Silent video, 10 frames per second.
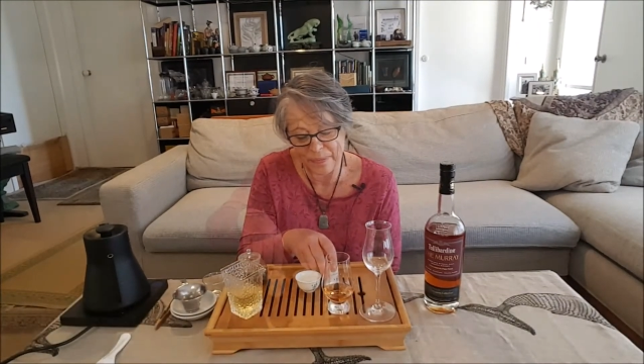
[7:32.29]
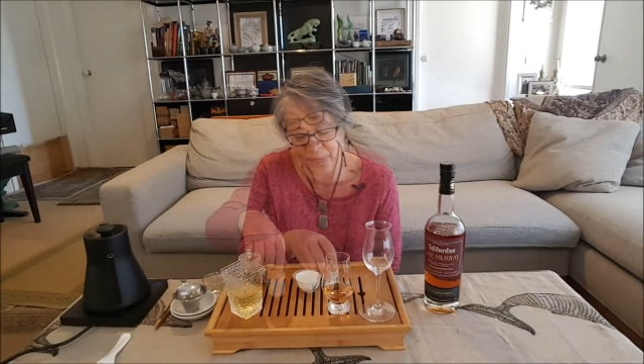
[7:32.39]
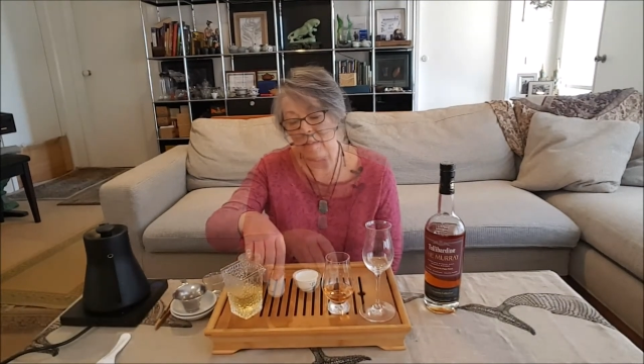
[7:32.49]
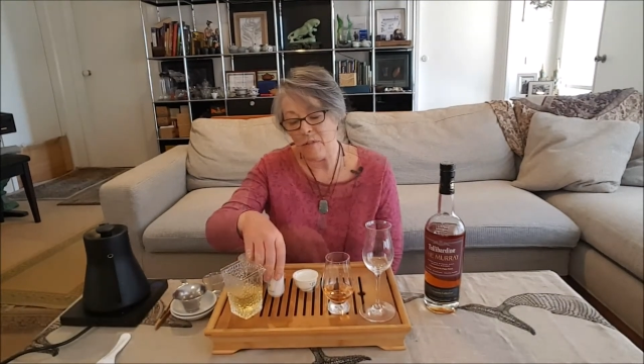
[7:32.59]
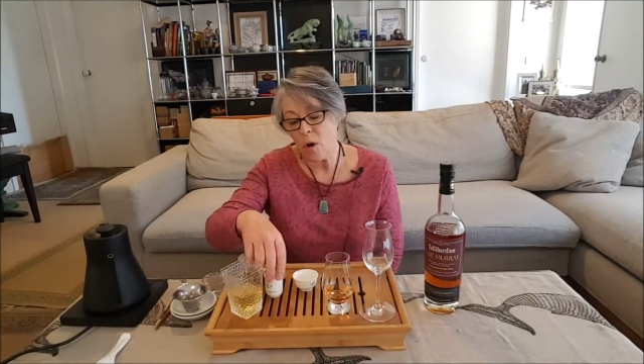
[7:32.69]

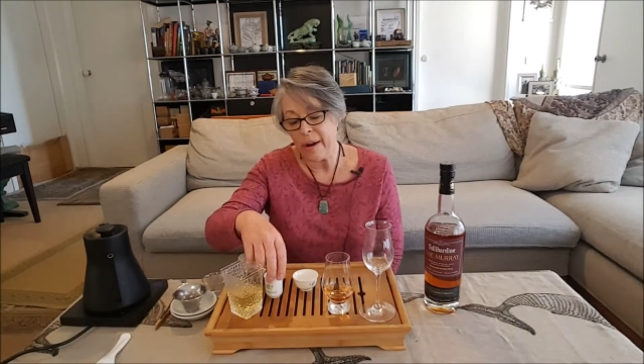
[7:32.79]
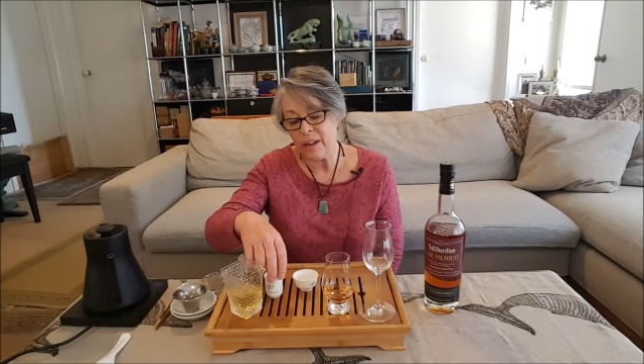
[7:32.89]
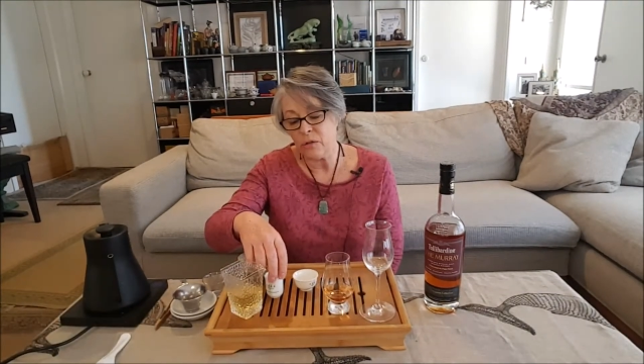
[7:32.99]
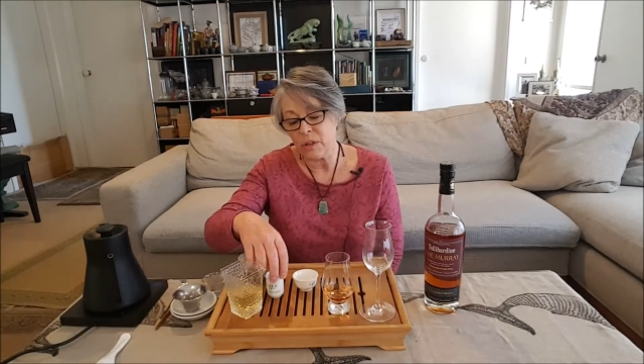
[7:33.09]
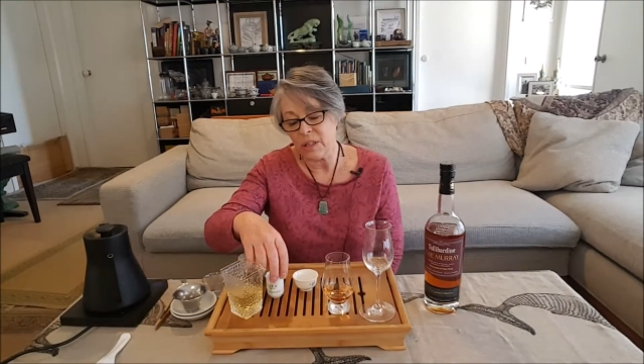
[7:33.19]
If you're
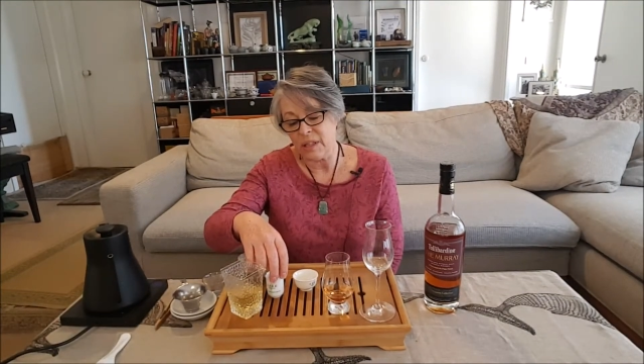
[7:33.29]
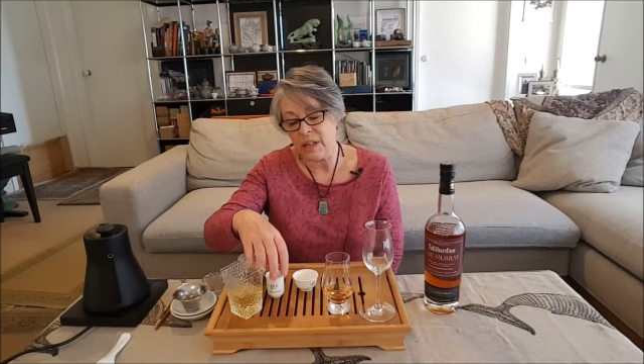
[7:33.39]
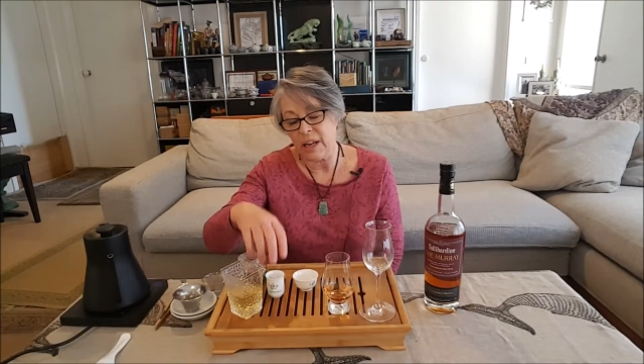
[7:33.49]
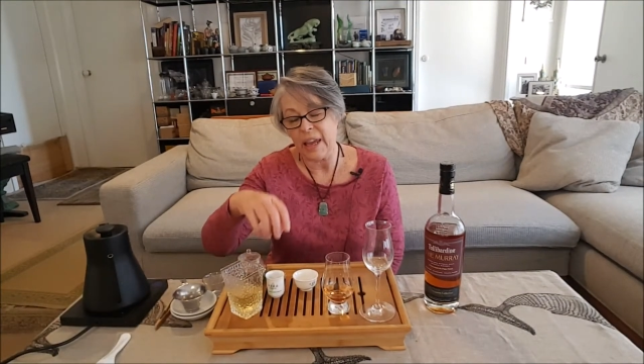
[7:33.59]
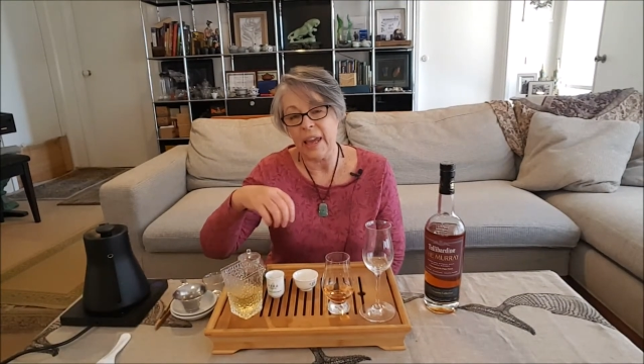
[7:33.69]

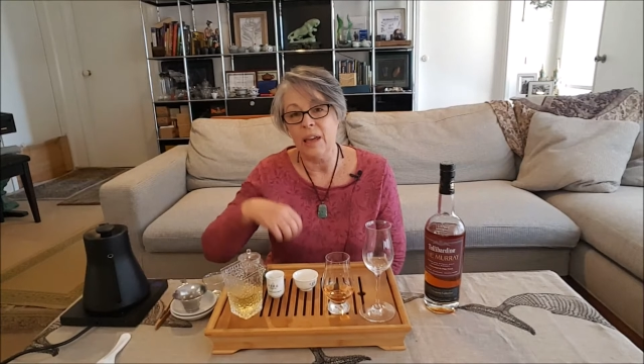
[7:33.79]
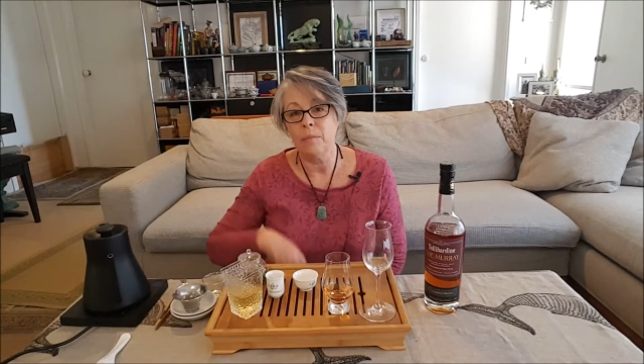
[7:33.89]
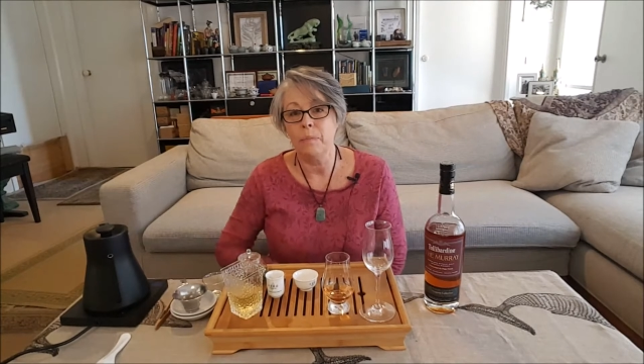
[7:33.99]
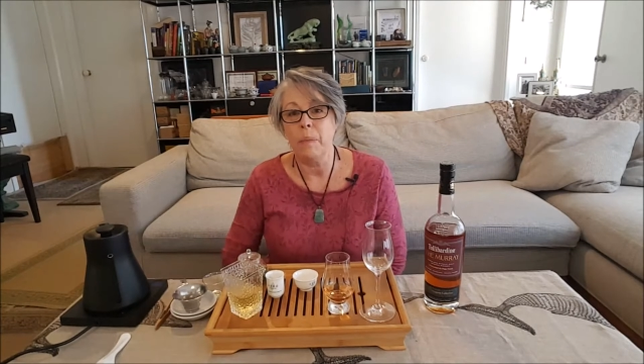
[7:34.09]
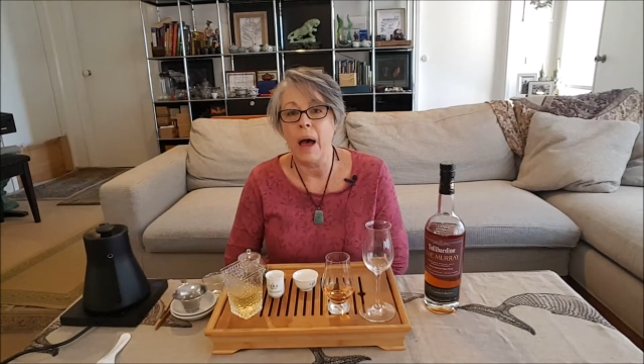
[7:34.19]
interested
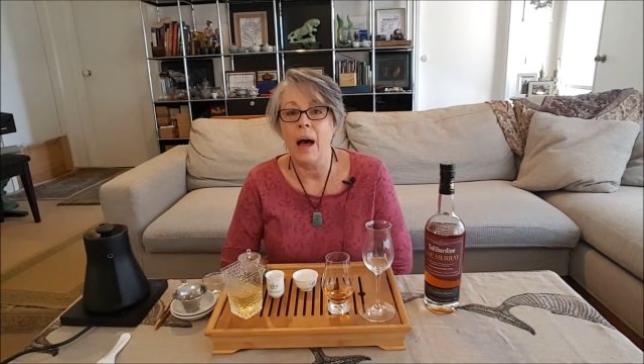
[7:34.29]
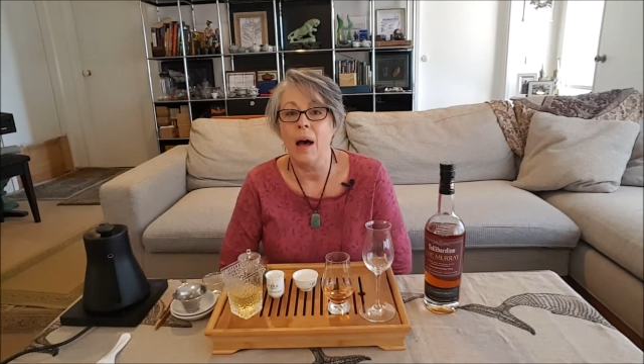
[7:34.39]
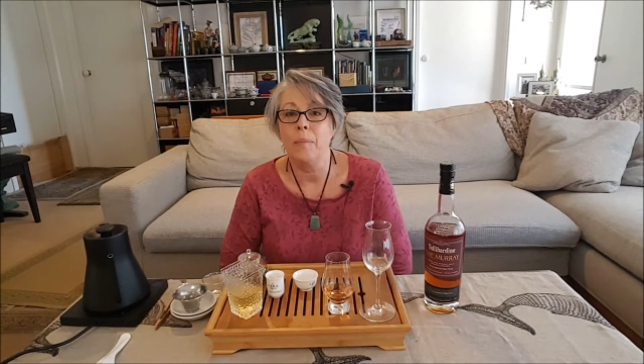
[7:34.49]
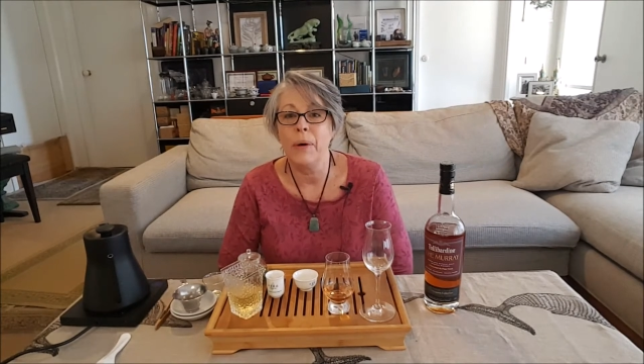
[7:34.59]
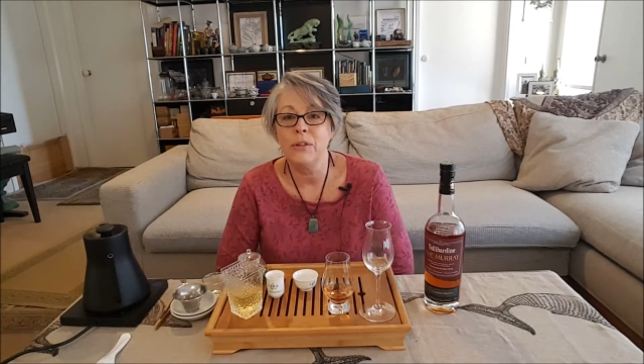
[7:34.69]
in
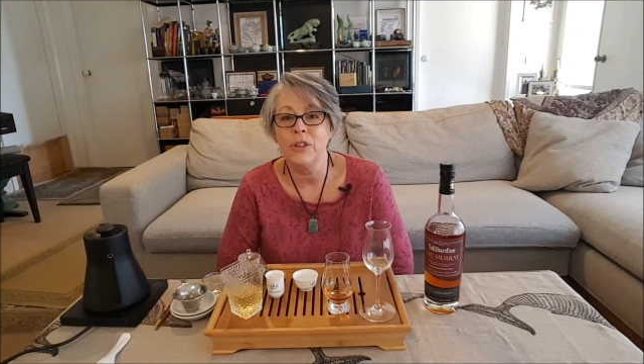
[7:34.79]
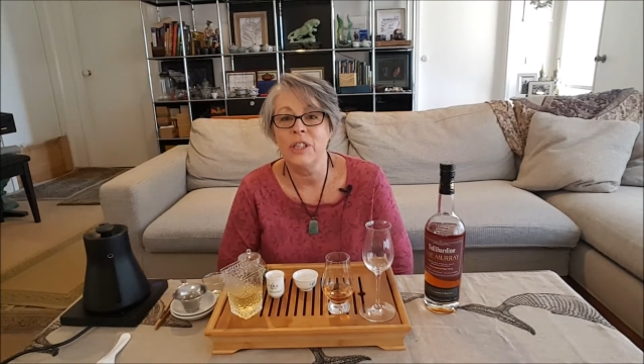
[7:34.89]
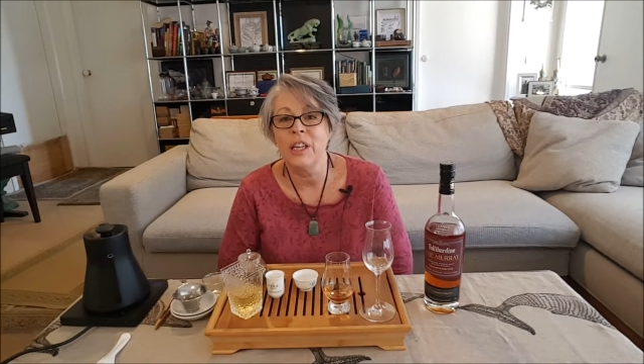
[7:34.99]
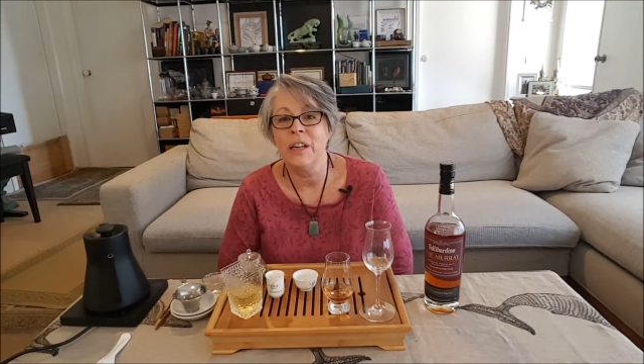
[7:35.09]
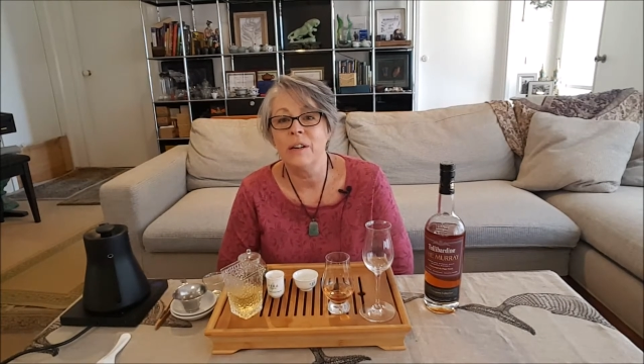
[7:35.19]

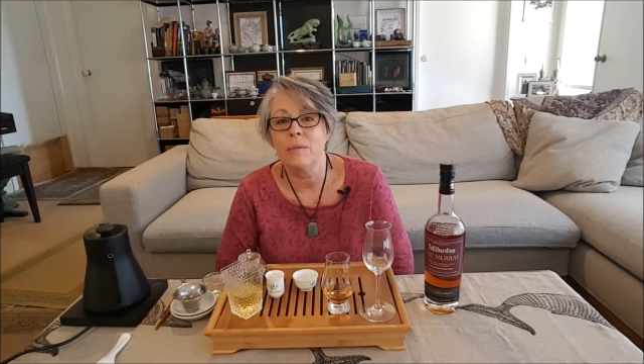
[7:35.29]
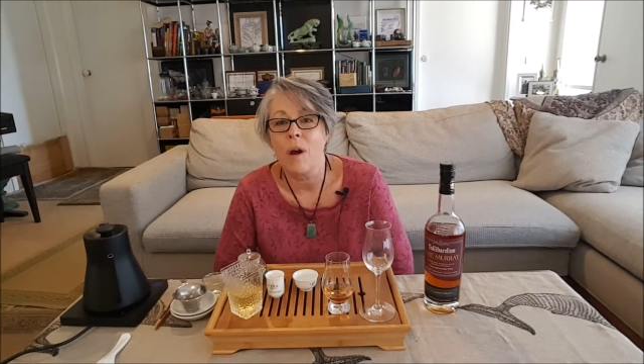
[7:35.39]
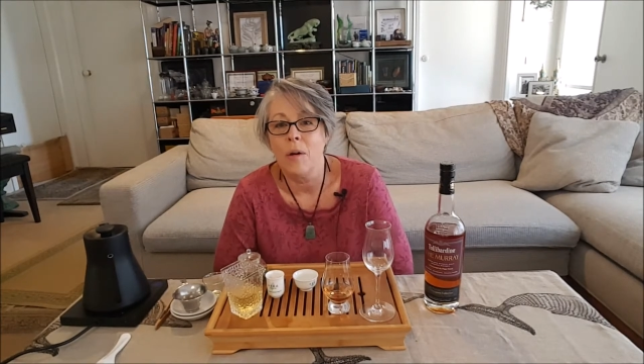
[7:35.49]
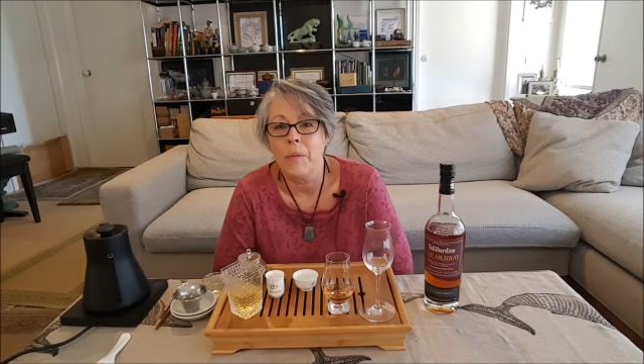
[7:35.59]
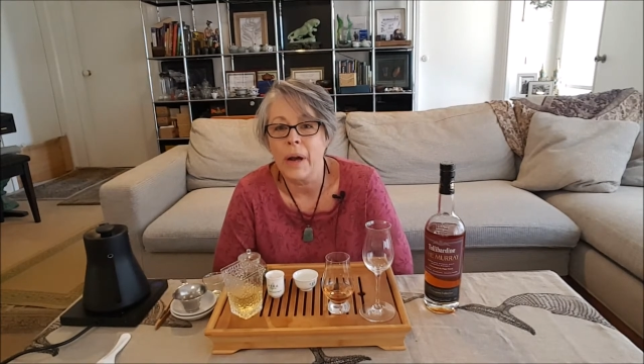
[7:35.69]
purchasing an
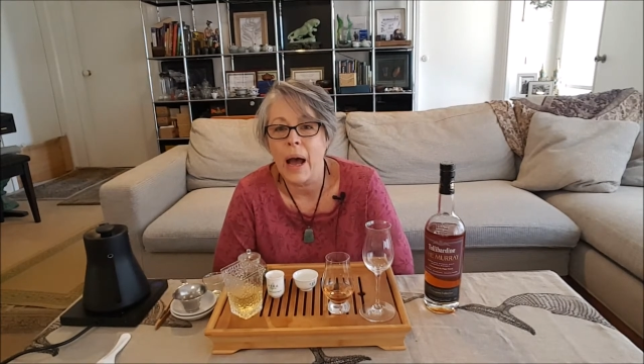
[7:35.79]
aroma